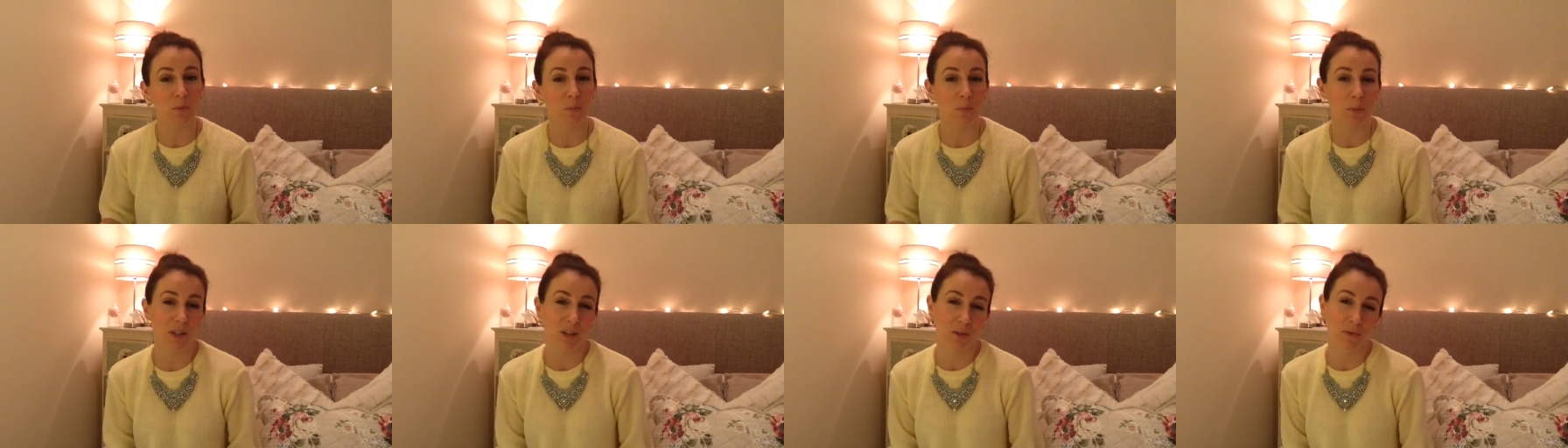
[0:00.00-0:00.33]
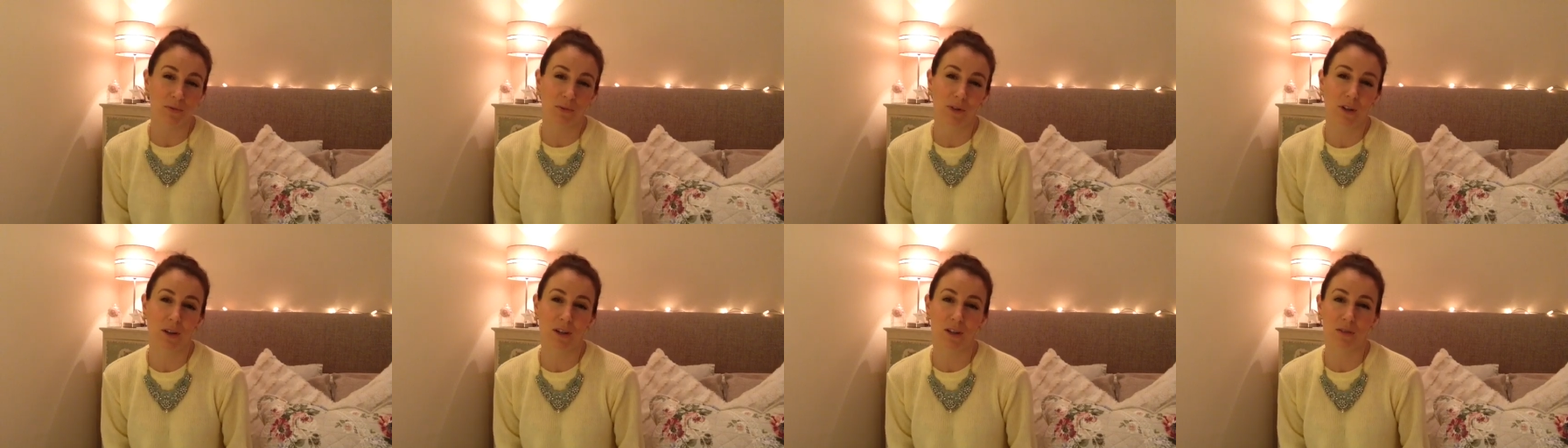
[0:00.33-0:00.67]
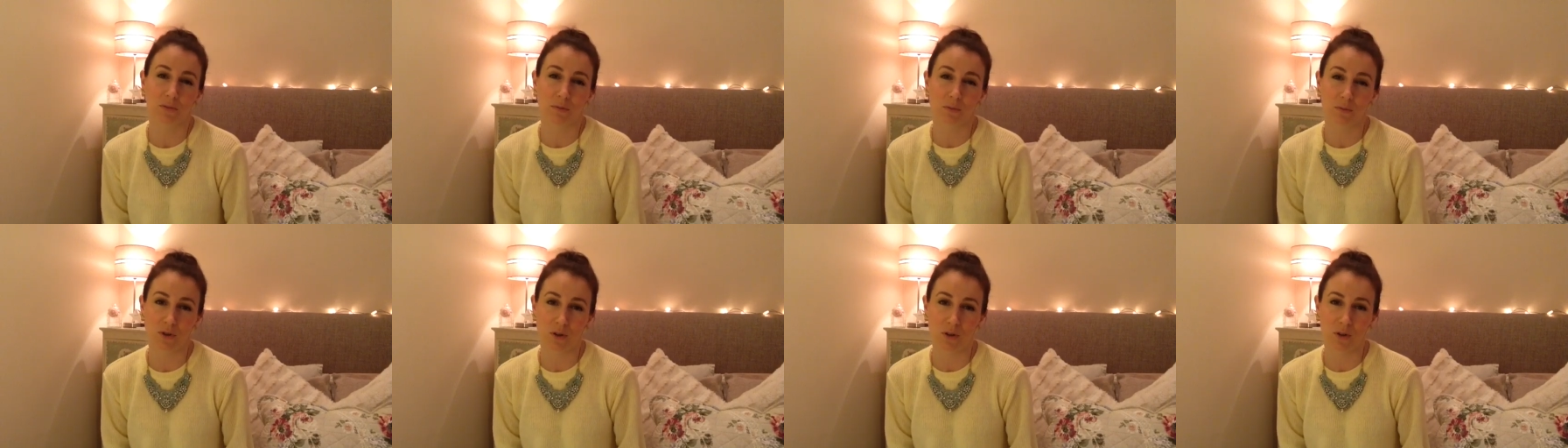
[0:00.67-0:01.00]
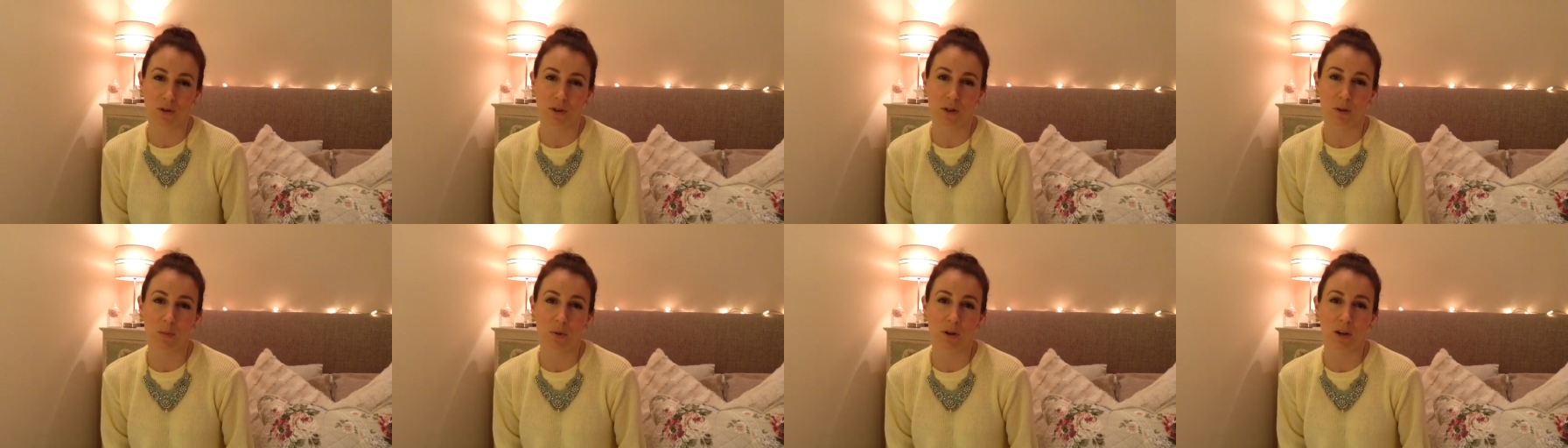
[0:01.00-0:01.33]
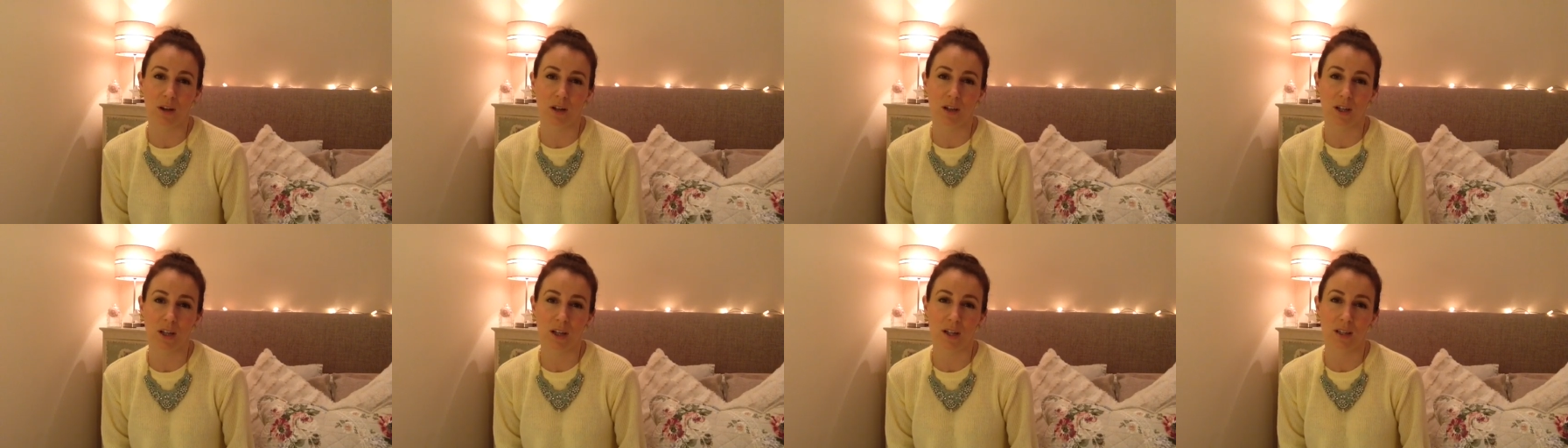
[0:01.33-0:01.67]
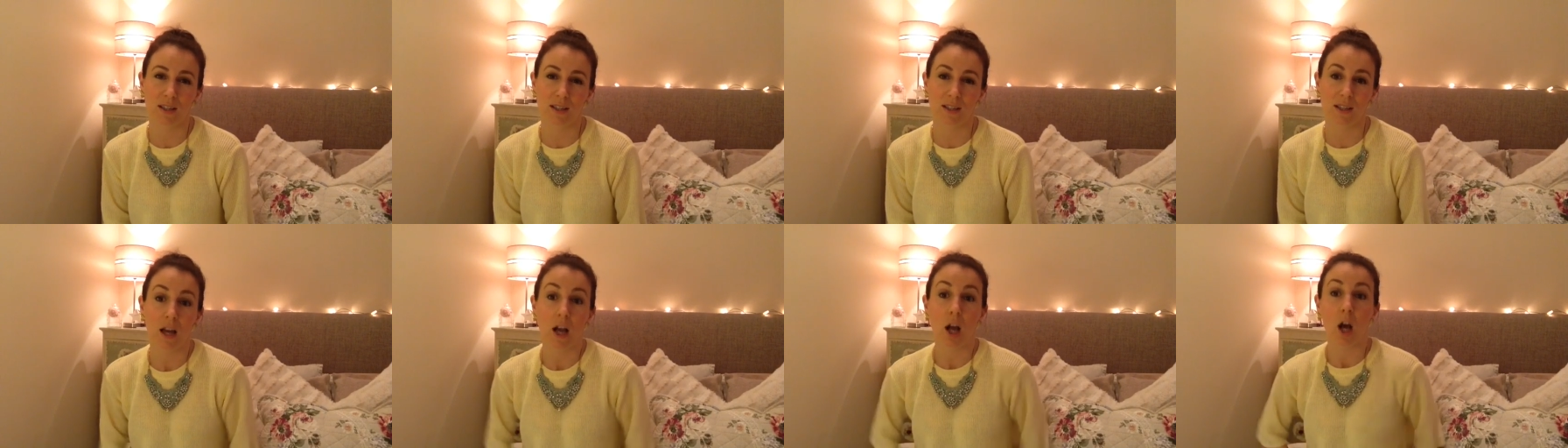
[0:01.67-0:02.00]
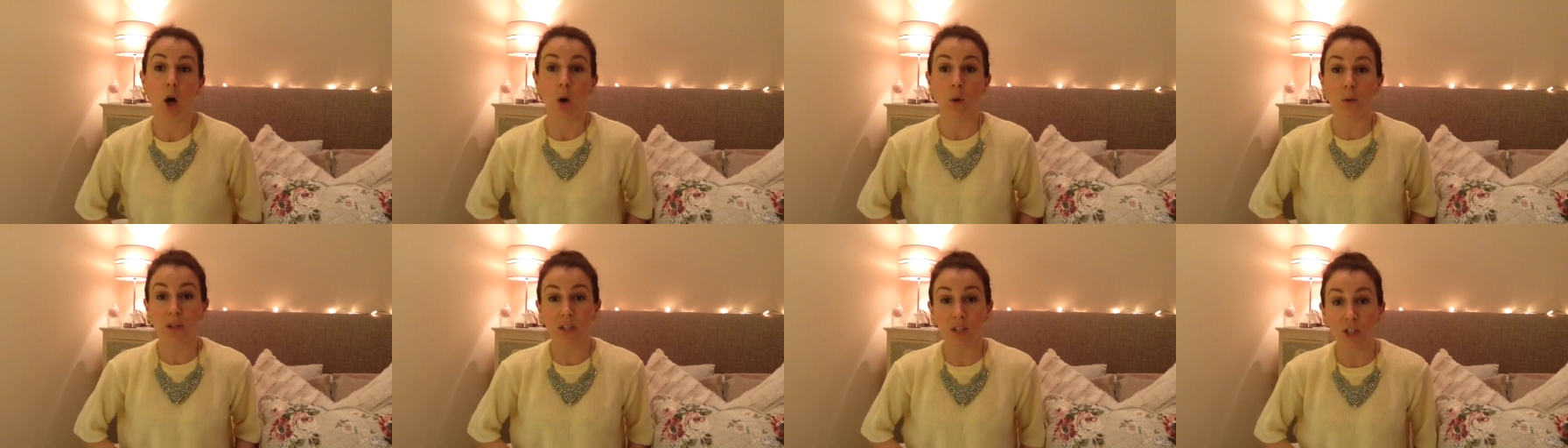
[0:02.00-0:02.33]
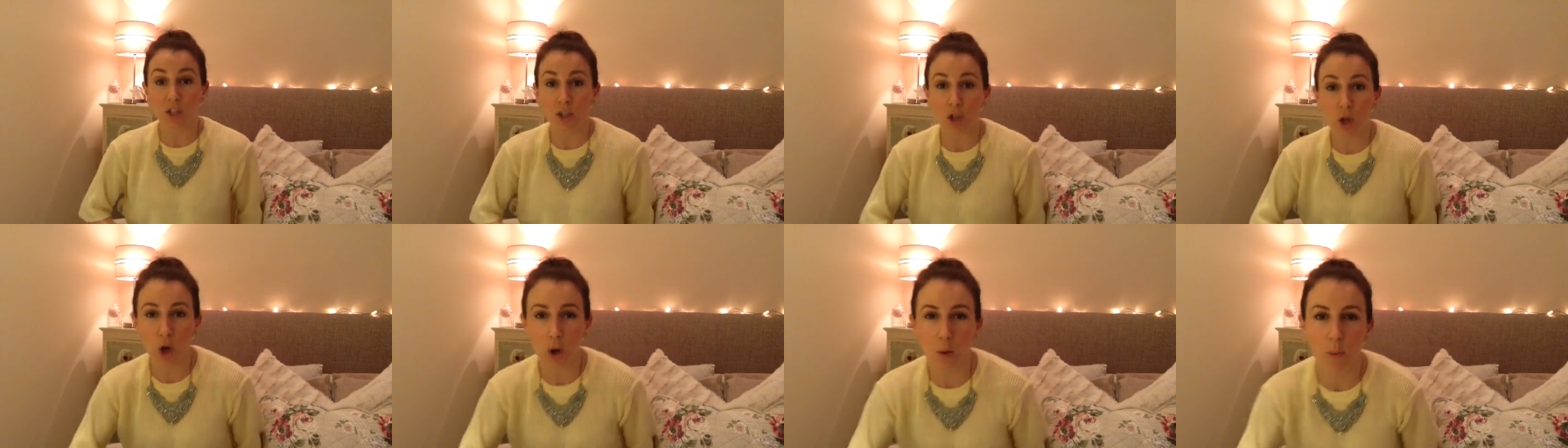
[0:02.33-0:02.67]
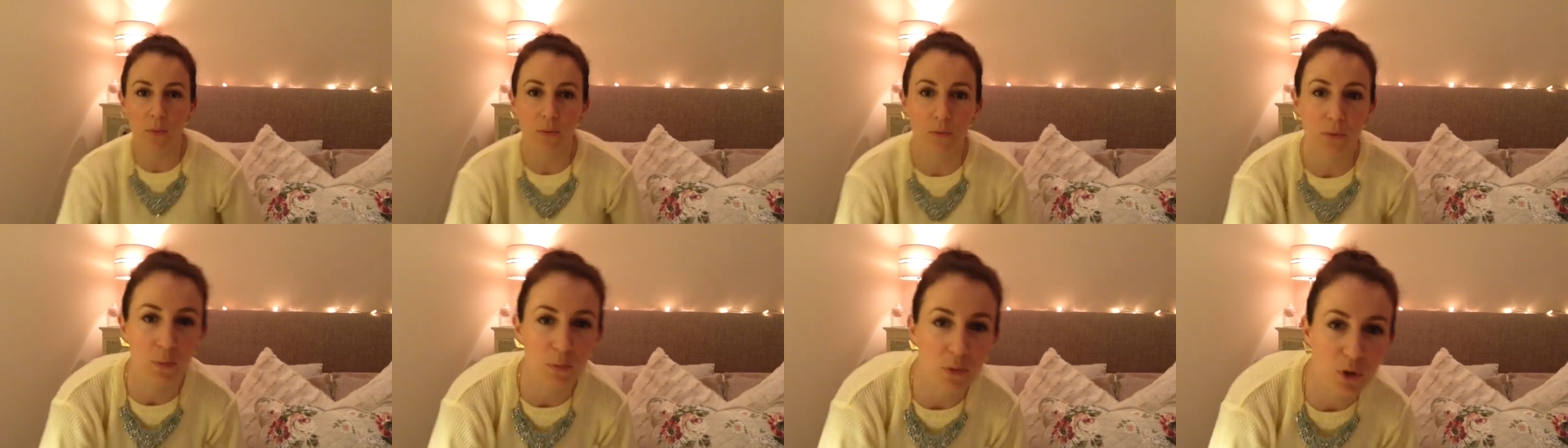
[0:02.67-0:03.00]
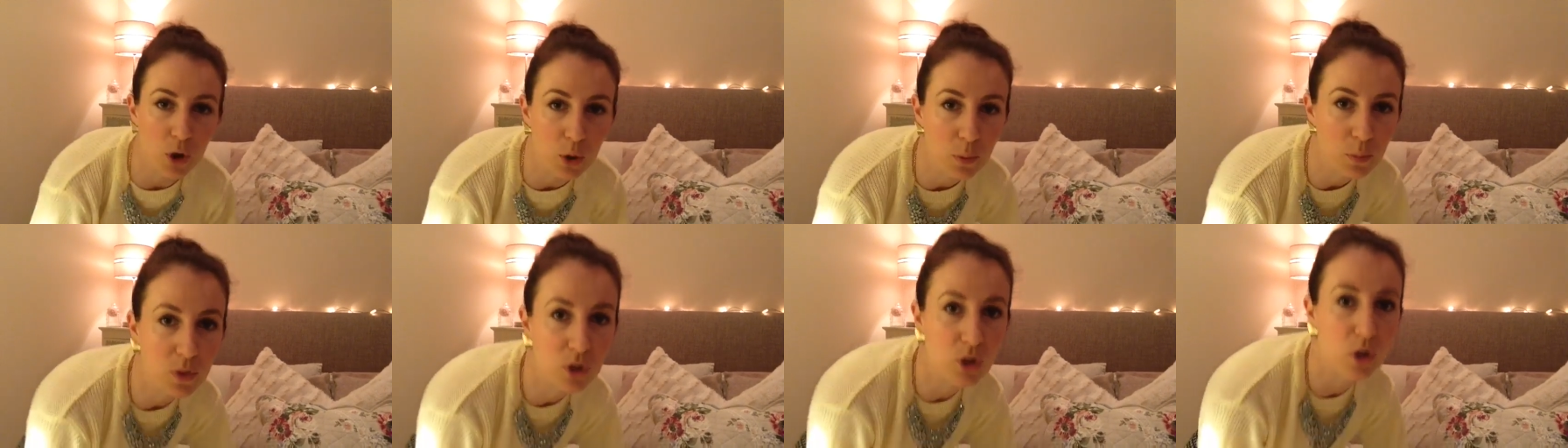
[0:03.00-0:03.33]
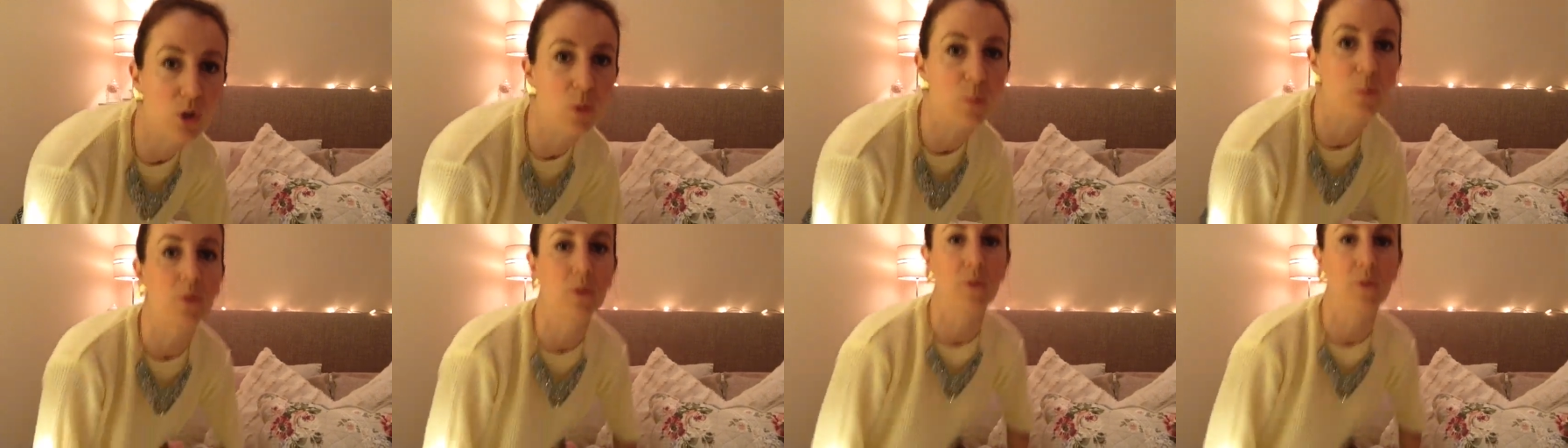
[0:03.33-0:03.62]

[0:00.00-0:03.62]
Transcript: with butterflies from Dorothy Perkins, on this top from Topshop.